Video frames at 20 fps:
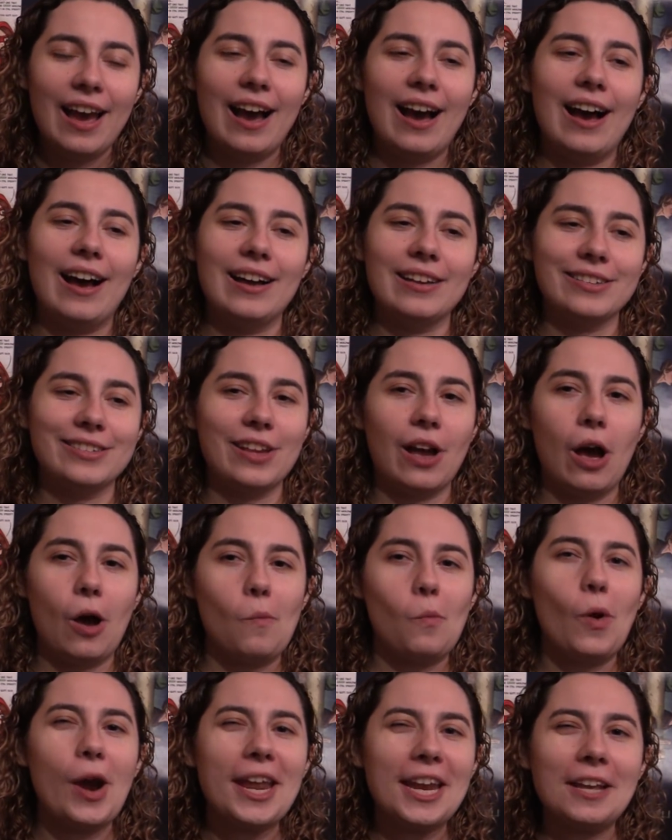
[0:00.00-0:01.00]
Uh, so
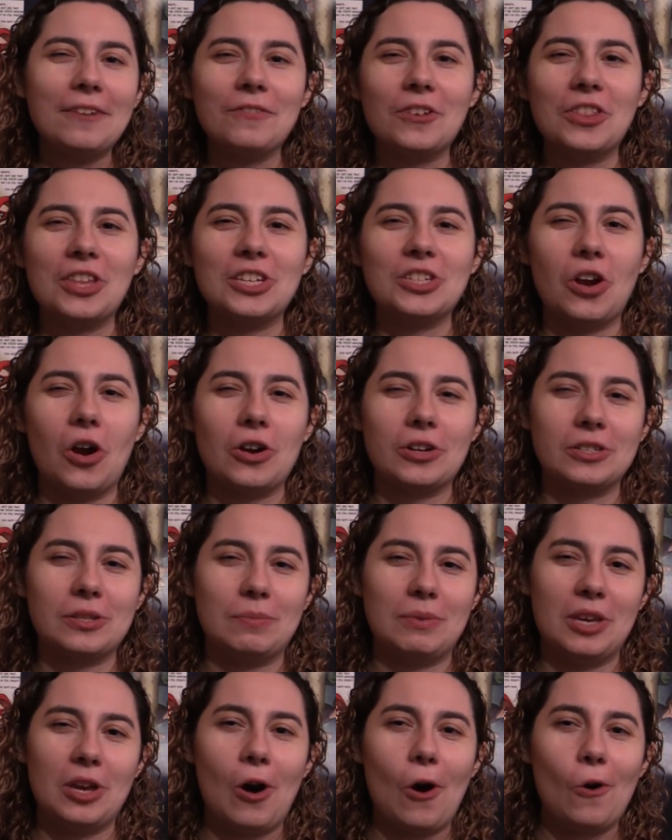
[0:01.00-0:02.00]
I'm waiting for this arc
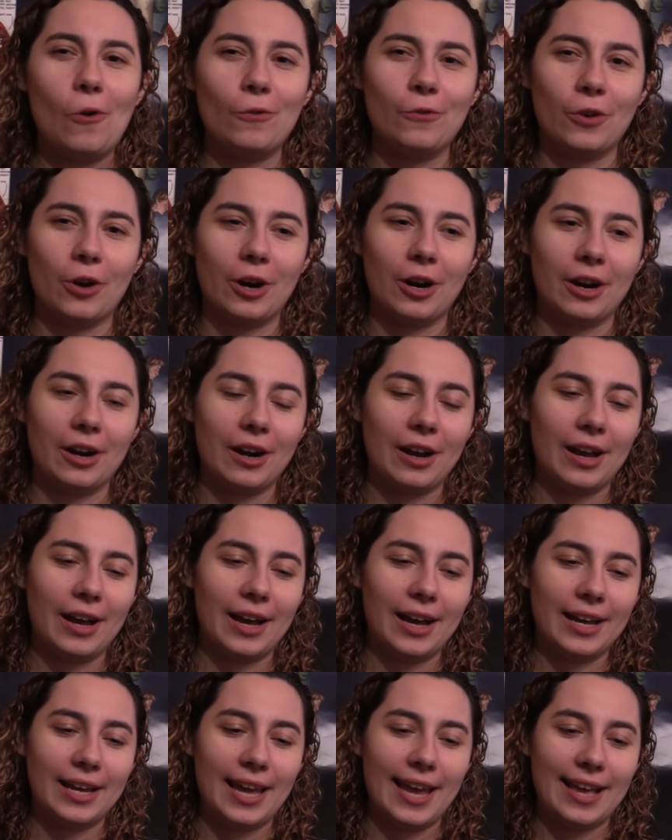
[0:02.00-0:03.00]
to be over,
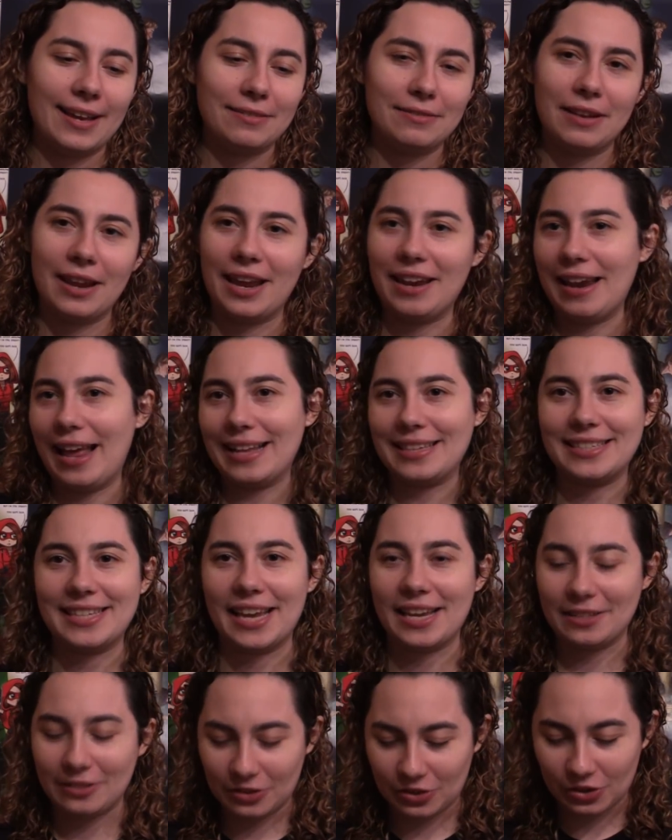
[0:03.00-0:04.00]
uh, and, and that's
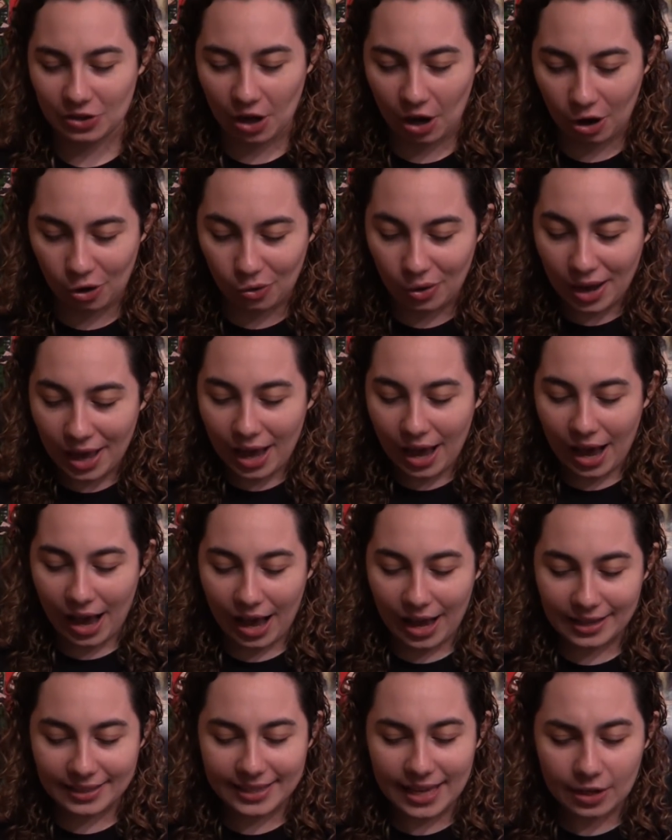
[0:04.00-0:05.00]
it. So
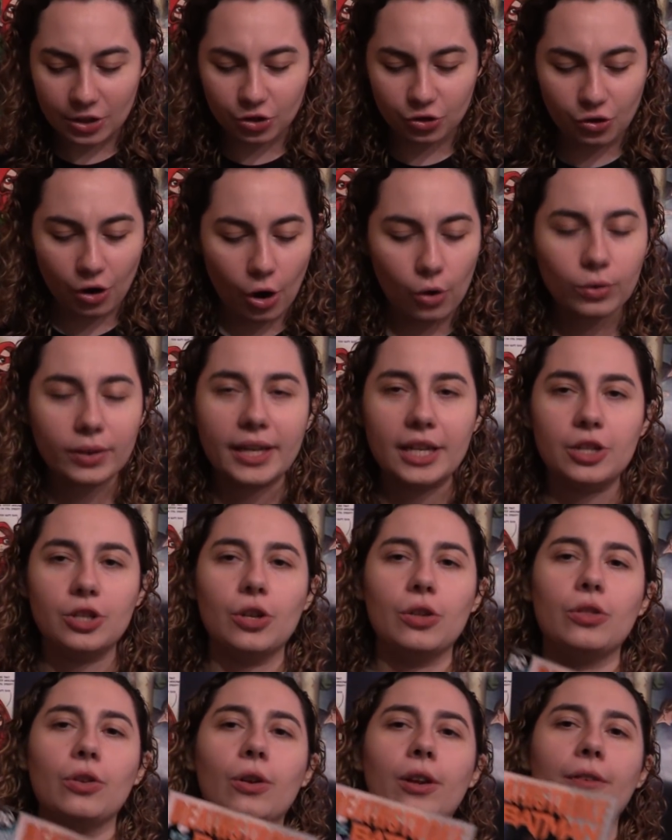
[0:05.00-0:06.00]
uh, Deathstroke
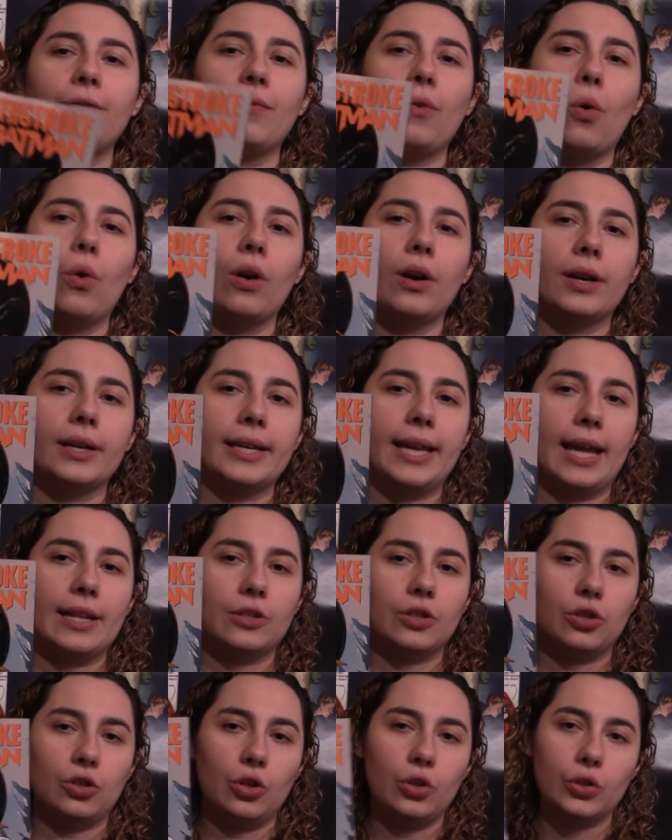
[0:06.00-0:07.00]
issue 34
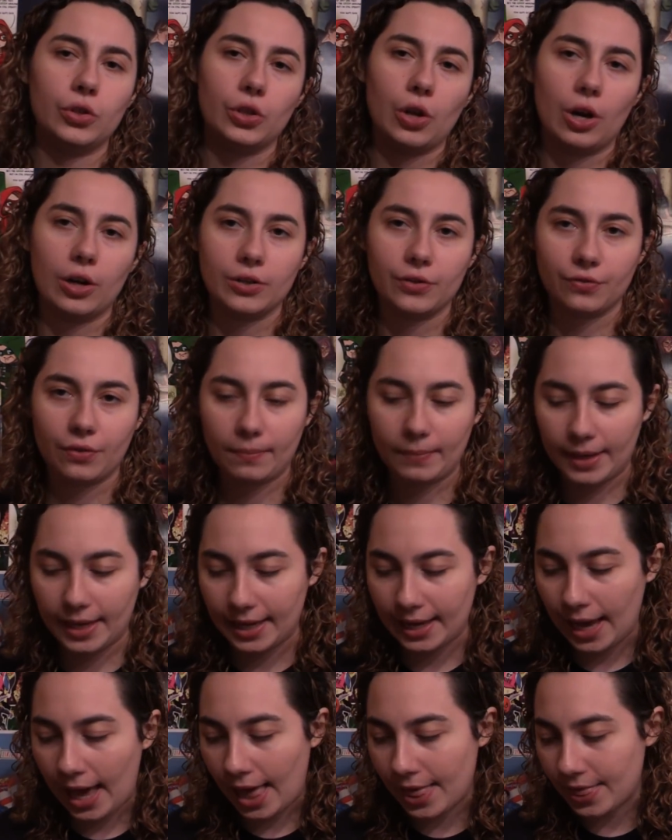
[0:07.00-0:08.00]
gets two stars for
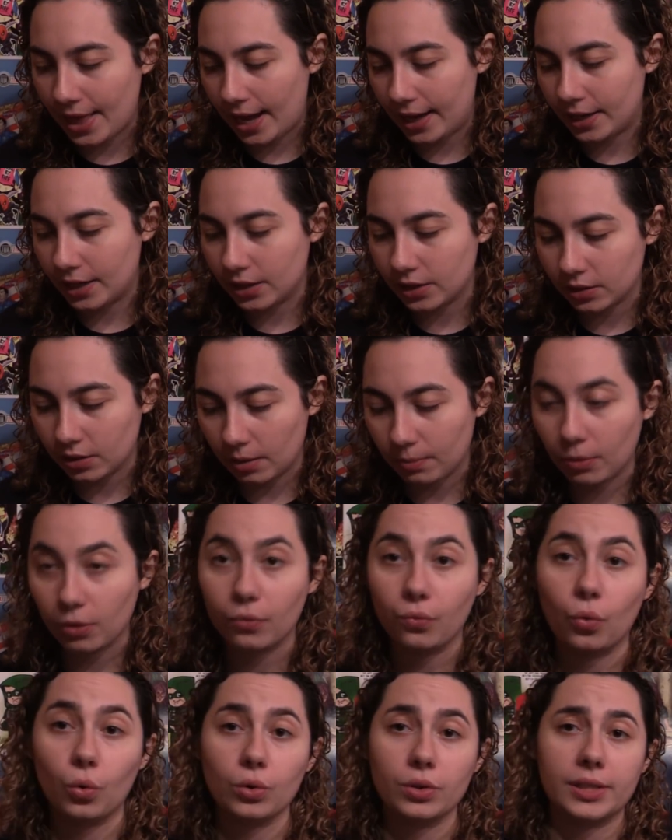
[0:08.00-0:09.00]
me, and that is
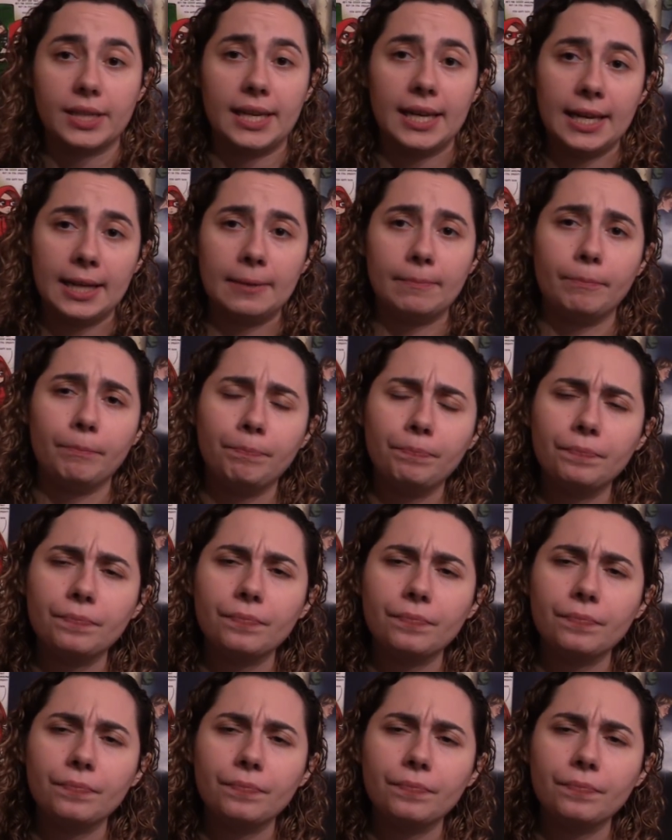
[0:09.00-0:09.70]
number 14.